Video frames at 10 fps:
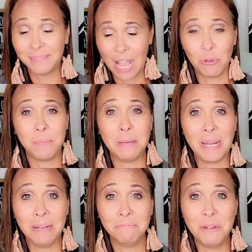That would be
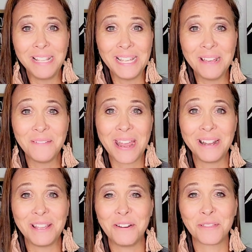me. We live
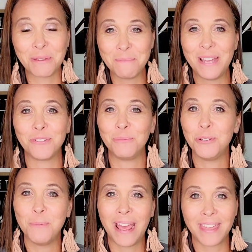in a little 3-bedroom,
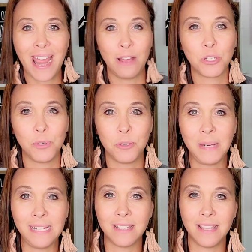2-bath house, which
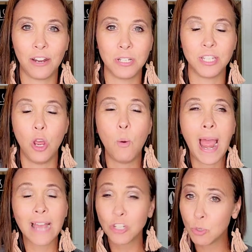means there is no
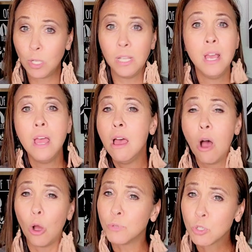actual
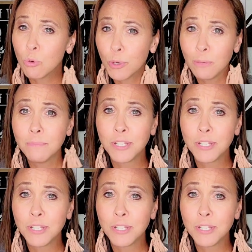homeschool room.